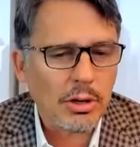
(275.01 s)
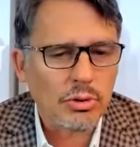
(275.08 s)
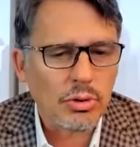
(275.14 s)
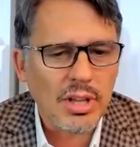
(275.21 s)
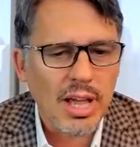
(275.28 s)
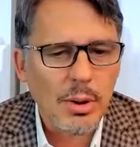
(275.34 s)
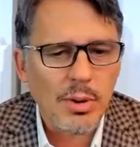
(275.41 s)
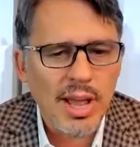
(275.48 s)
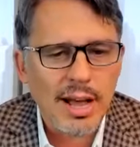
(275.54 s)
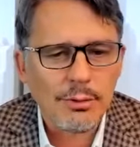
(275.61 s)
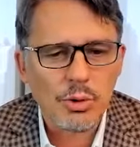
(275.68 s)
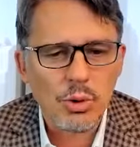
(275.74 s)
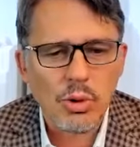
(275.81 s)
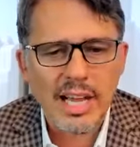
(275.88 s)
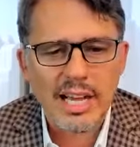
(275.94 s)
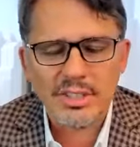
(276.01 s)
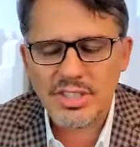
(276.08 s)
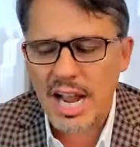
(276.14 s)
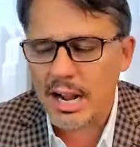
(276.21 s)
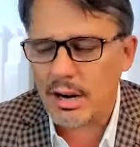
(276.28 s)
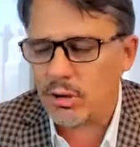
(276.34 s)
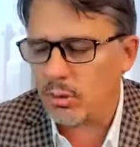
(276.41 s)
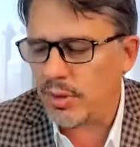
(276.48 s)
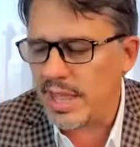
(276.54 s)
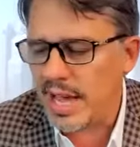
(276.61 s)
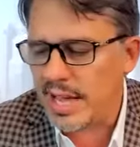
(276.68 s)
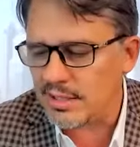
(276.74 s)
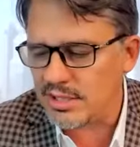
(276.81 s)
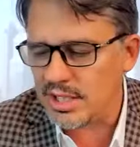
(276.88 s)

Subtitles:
Today we have Julia Jackle with us.